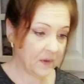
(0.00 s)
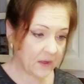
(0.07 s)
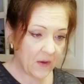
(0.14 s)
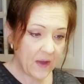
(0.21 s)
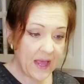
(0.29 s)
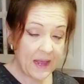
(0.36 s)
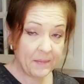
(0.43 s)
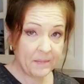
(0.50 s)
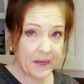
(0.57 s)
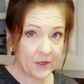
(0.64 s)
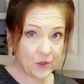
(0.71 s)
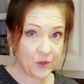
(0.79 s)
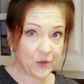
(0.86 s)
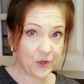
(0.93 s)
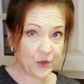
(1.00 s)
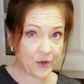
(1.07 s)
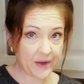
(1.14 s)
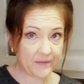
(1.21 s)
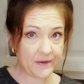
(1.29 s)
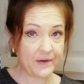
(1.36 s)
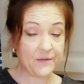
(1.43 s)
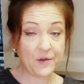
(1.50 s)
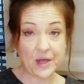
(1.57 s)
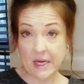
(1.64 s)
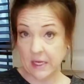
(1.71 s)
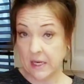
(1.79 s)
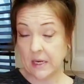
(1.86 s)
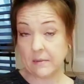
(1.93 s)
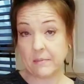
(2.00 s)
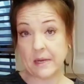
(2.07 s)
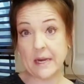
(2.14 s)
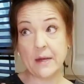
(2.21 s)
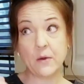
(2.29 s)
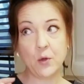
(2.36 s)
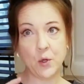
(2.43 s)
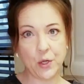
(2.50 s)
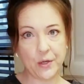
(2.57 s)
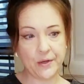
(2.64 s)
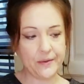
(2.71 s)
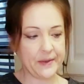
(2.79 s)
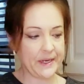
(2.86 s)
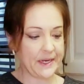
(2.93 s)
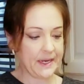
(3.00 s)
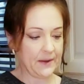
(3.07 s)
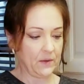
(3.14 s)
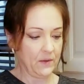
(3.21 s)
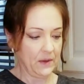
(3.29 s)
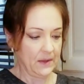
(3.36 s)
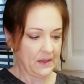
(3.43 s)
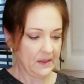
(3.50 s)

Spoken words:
Go ahead and make sure your oven, if you ain't done it by now, go do it now.